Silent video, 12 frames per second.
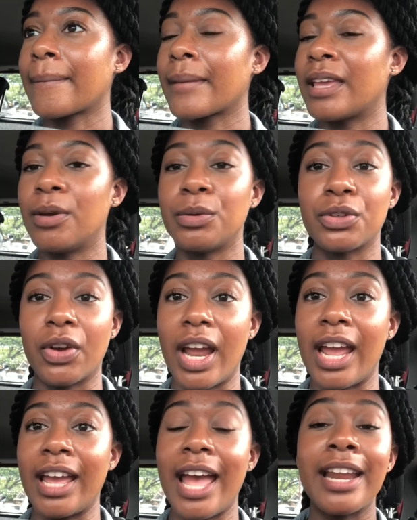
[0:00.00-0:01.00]
It was
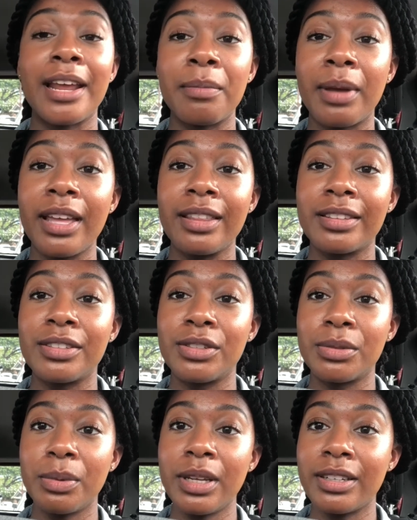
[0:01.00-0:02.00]
great, and I met the
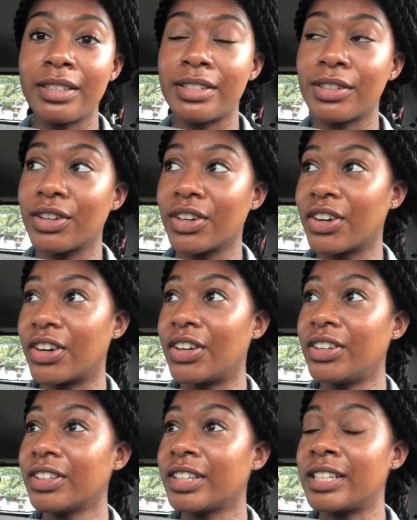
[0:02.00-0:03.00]
sweetest
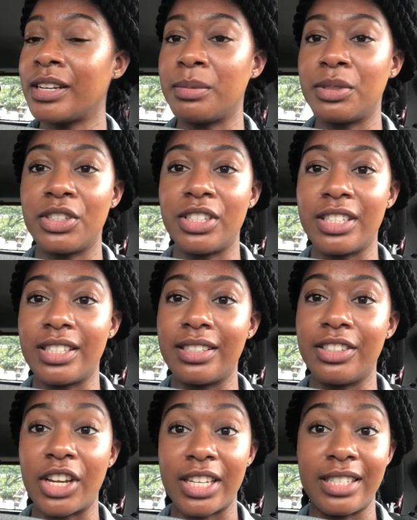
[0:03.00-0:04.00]
girl. Her name's just
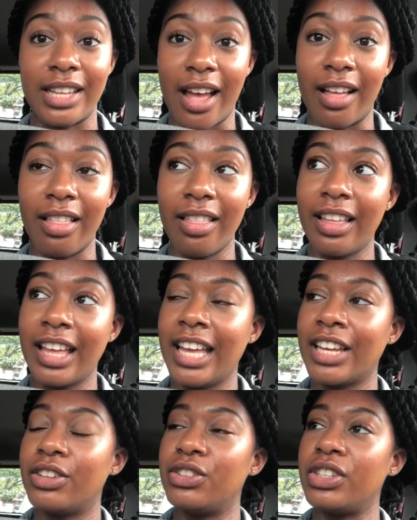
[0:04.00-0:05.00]
Jaisel,
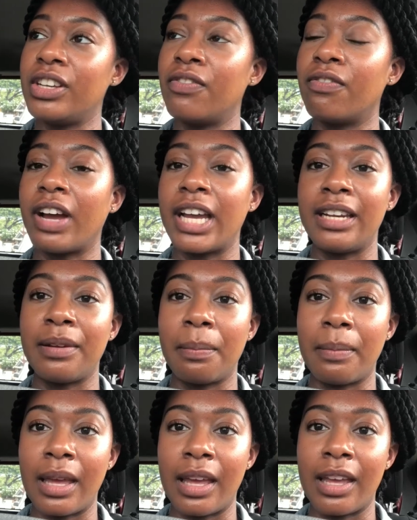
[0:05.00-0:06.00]
and she invited
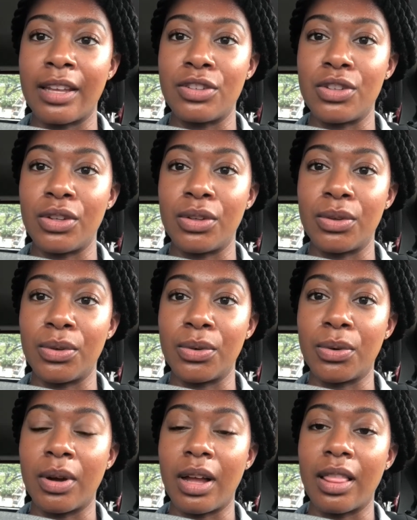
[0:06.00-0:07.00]
me
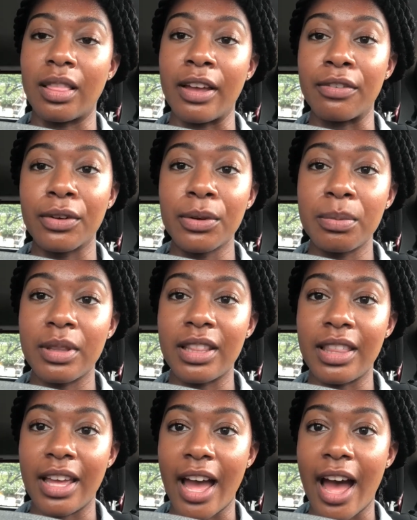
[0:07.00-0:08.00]
to a life group
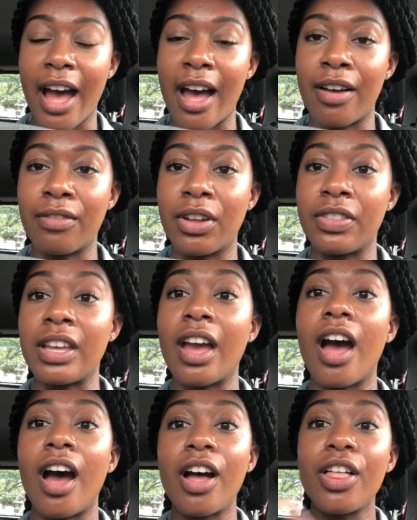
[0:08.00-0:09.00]
that they have on the
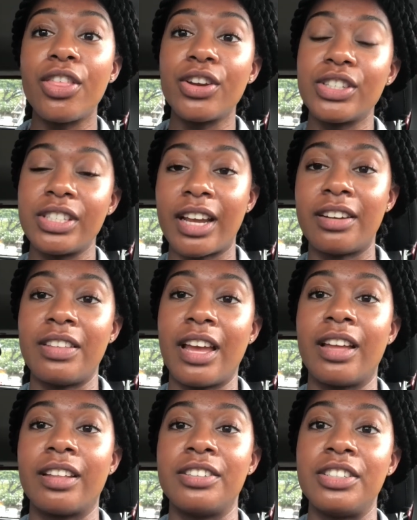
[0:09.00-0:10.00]
other side of the
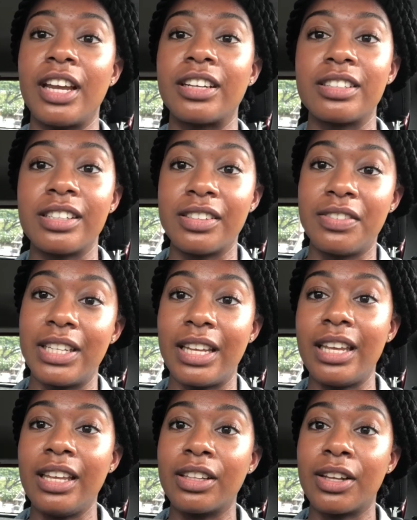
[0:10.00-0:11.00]
island. She actually lives in
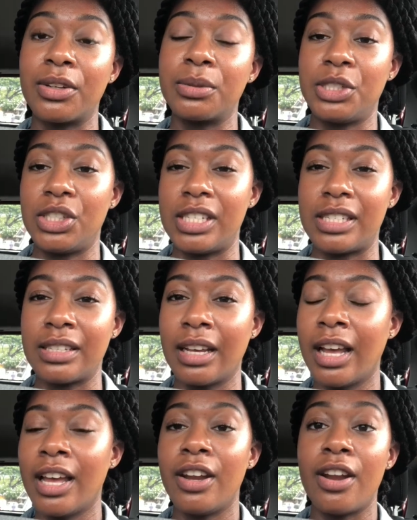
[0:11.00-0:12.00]
Hilo, which is
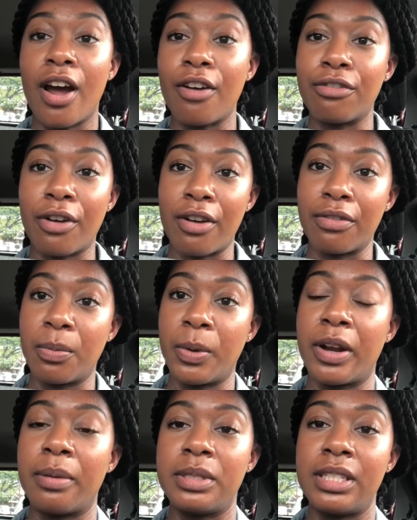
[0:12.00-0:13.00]
not far from
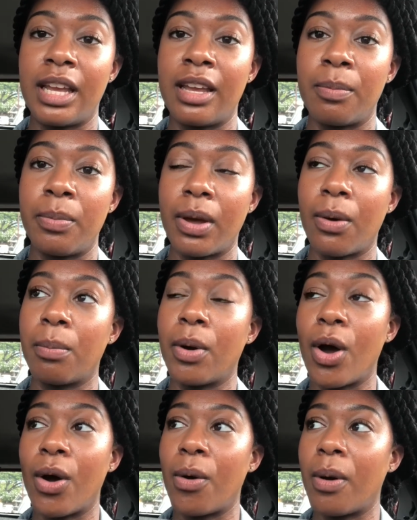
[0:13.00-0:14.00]
where I'm staying in
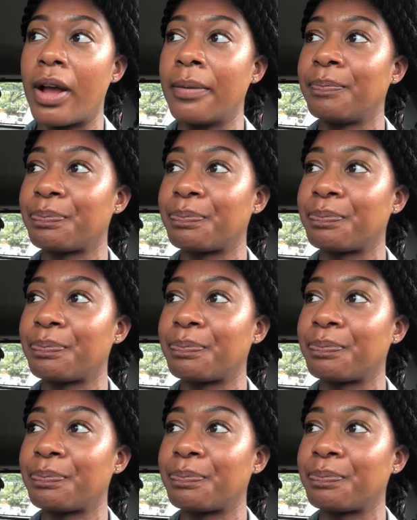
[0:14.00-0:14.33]
Pahoa.